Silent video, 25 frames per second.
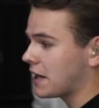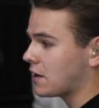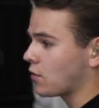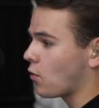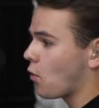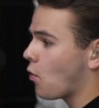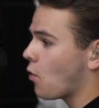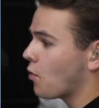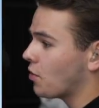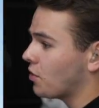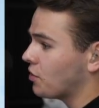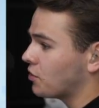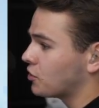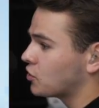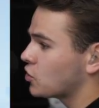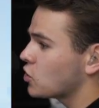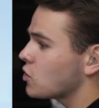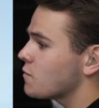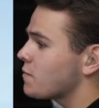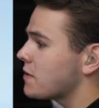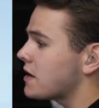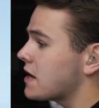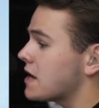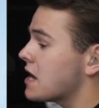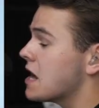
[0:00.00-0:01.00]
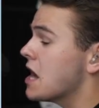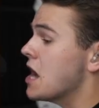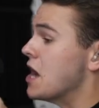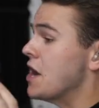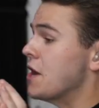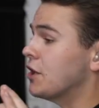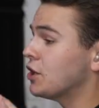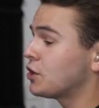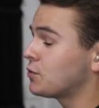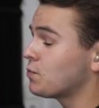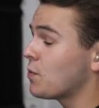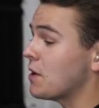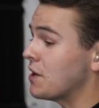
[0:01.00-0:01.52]
In order to be
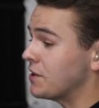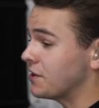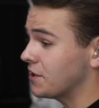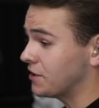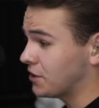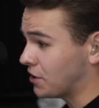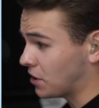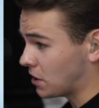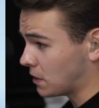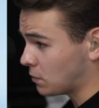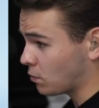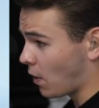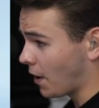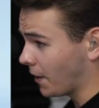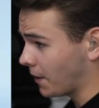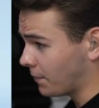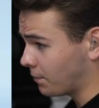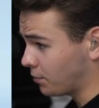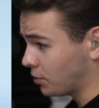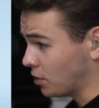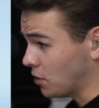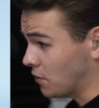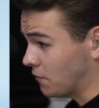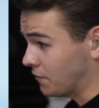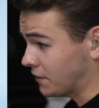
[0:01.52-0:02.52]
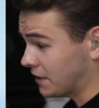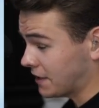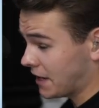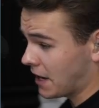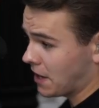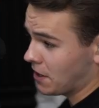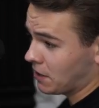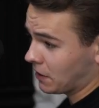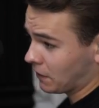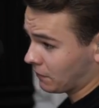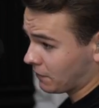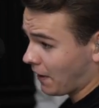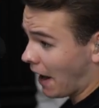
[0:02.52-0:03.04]
Swiss Air 1 approved, an
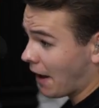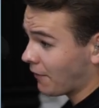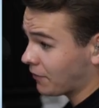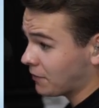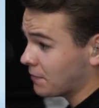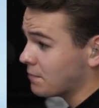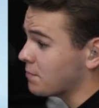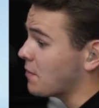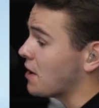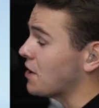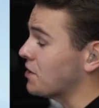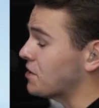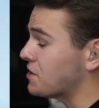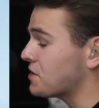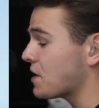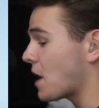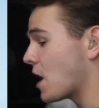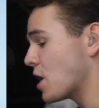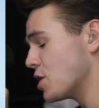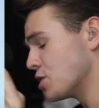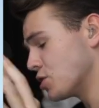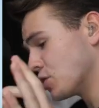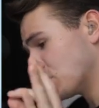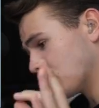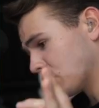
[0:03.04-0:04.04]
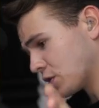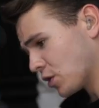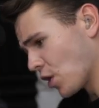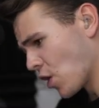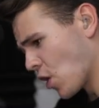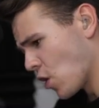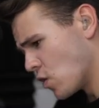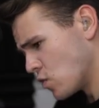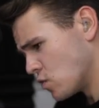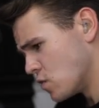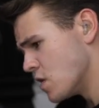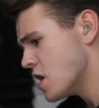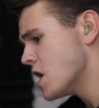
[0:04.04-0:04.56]
aircraft must
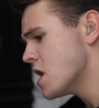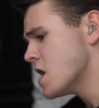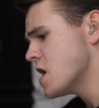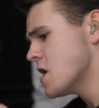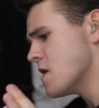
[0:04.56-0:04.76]
undergo